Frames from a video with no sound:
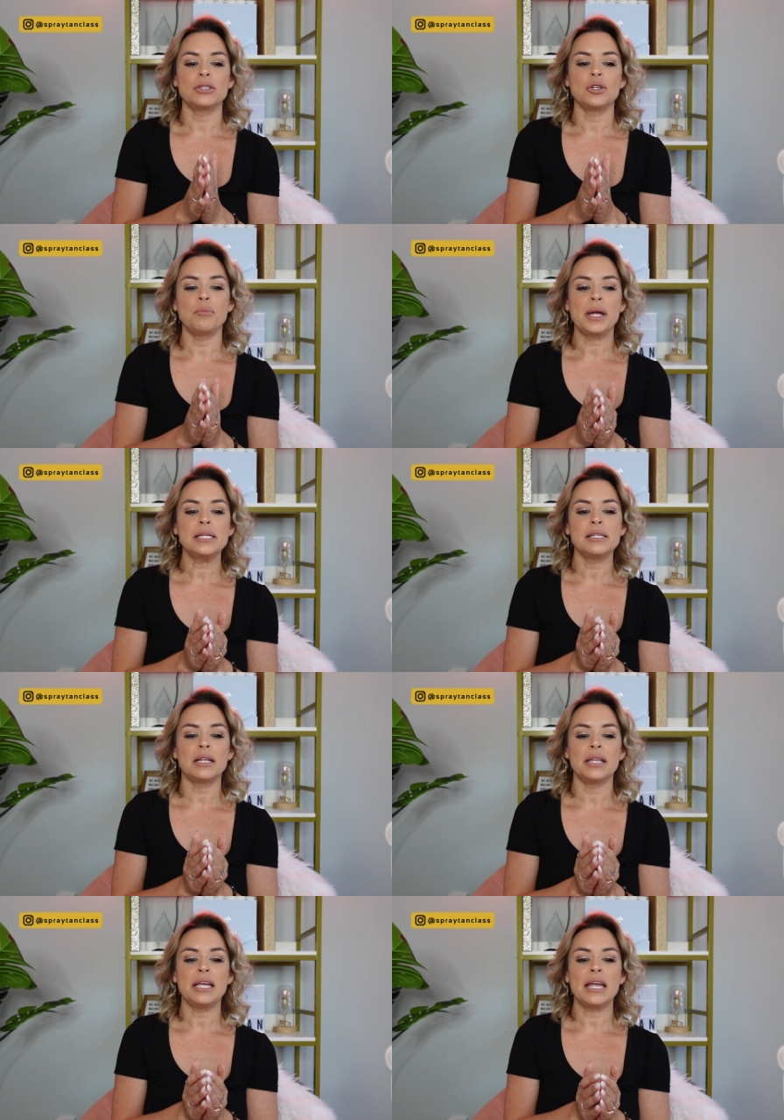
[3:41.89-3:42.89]
So
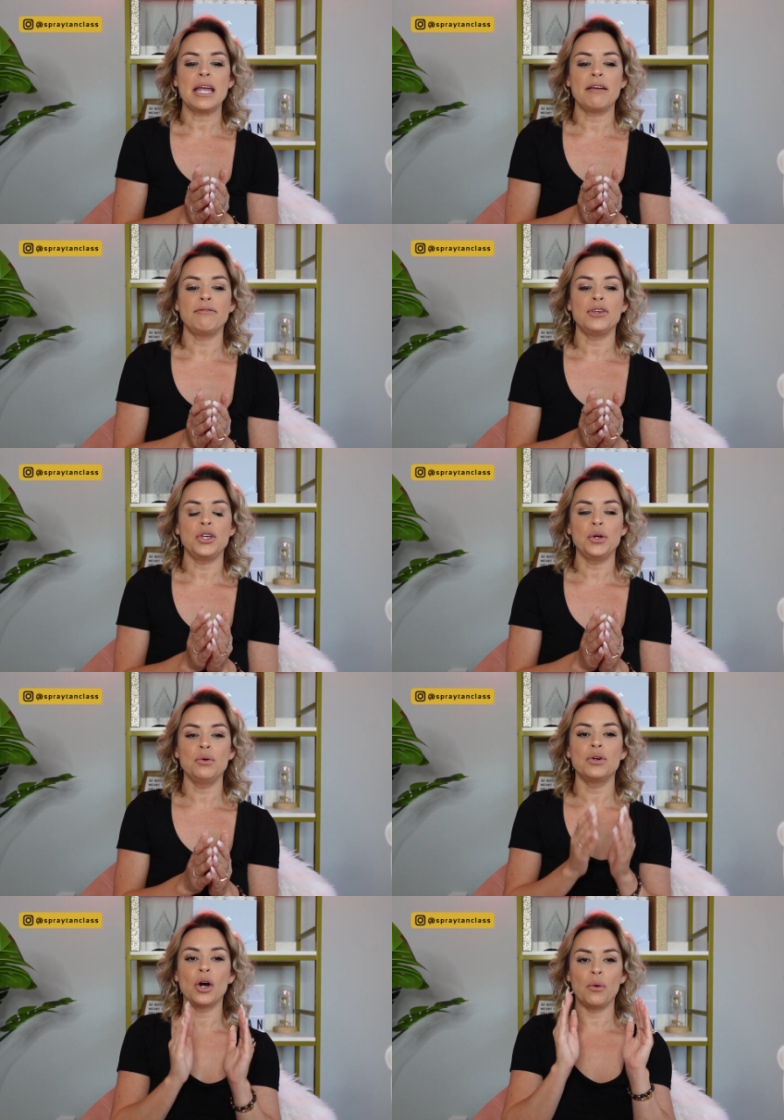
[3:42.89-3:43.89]
basically, if you
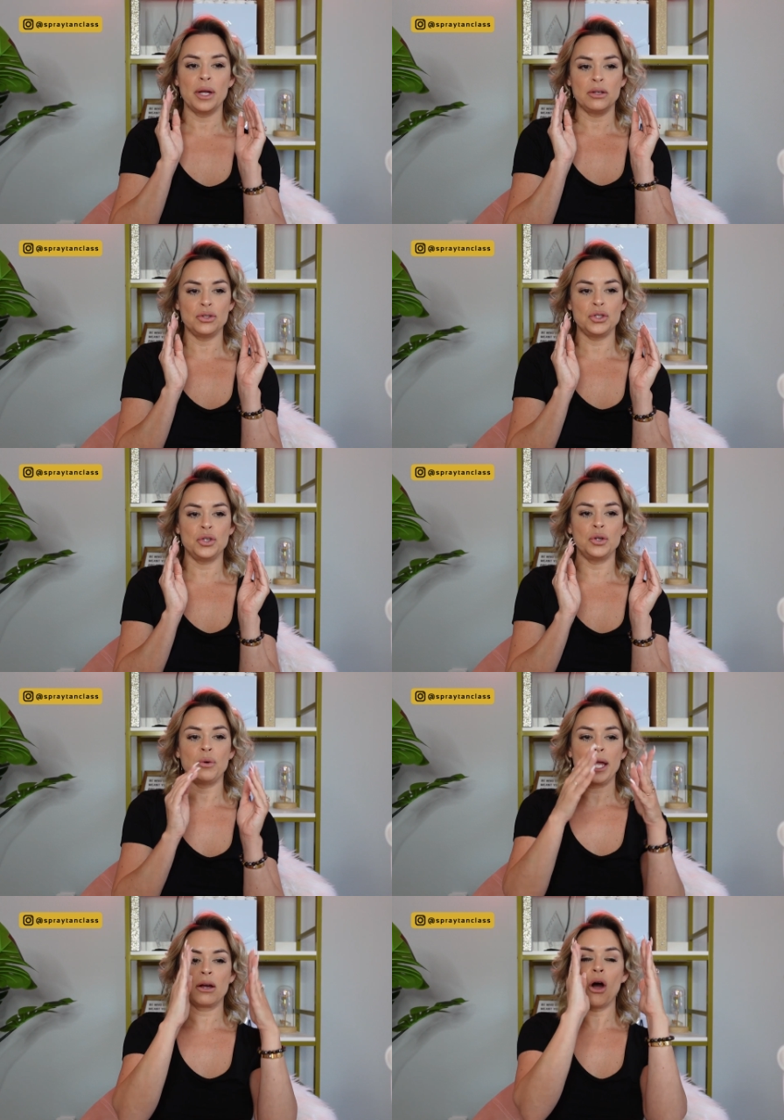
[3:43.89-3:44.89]
go into
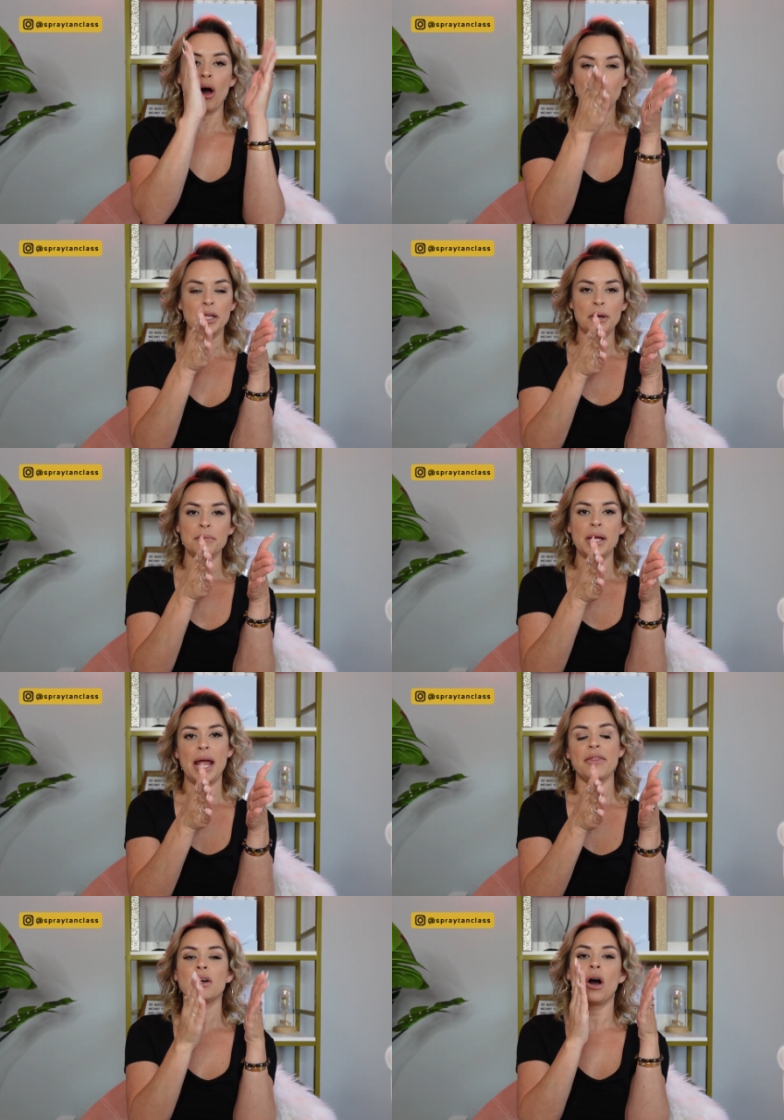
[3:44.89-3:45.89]
a column
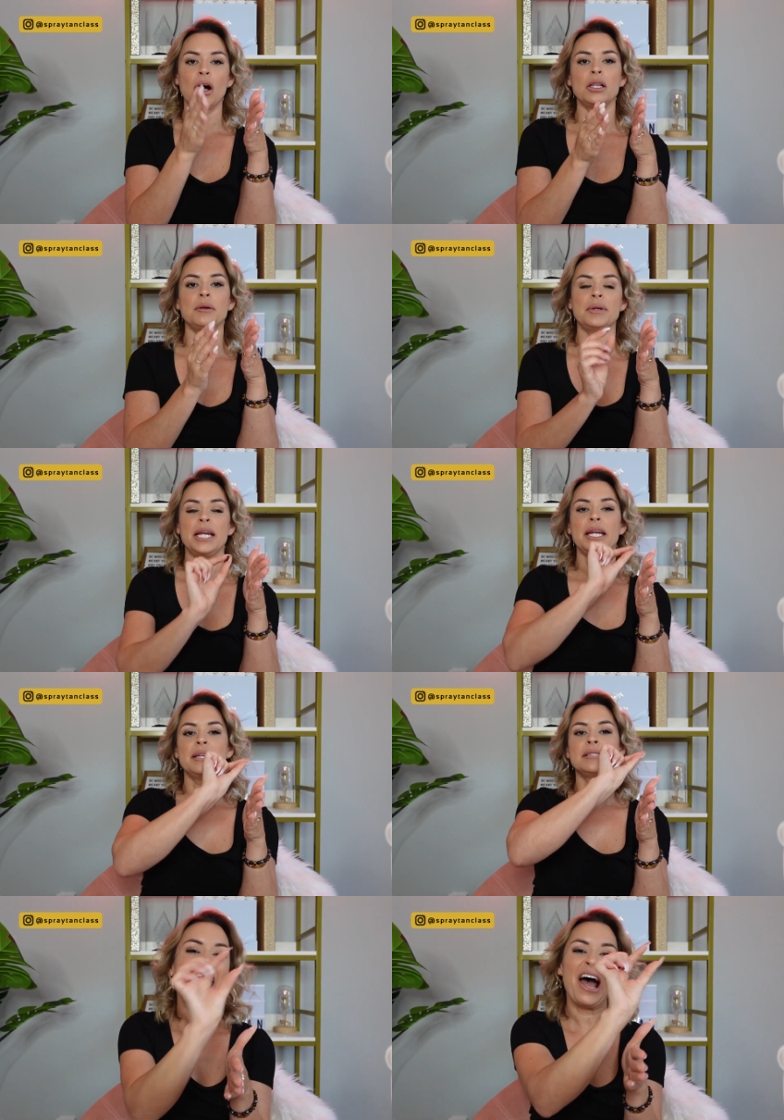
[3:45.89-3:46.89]
and the column
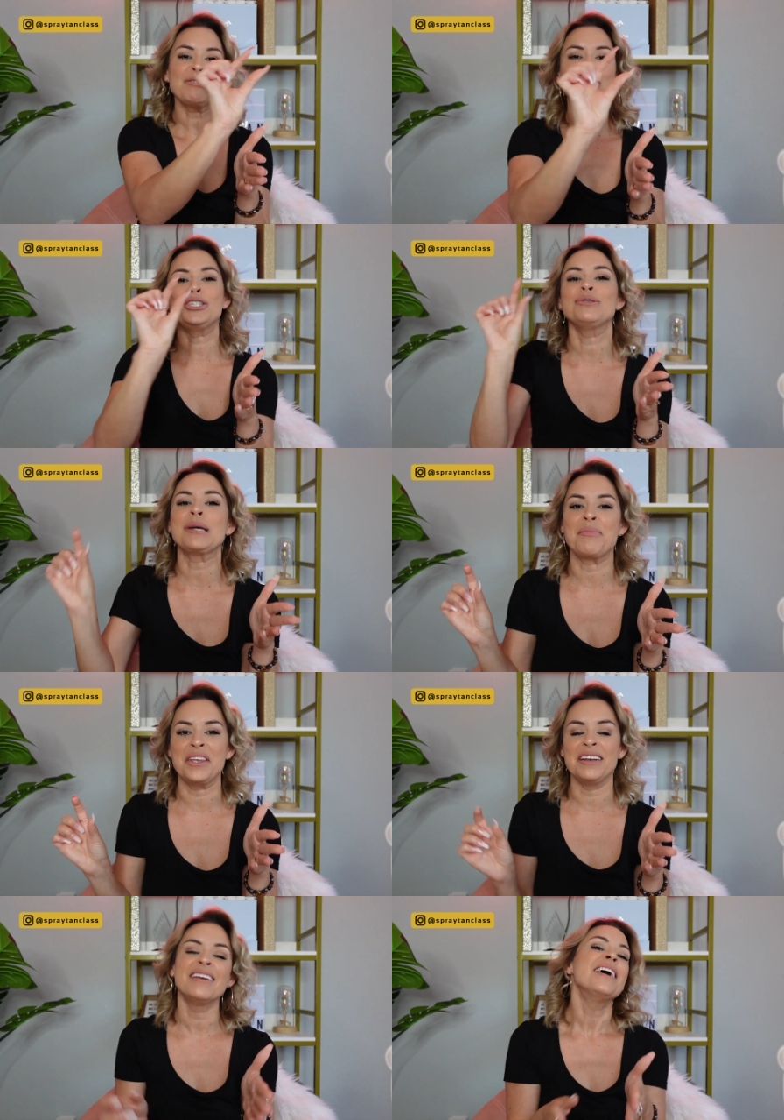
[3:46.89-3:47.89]
is how to do something,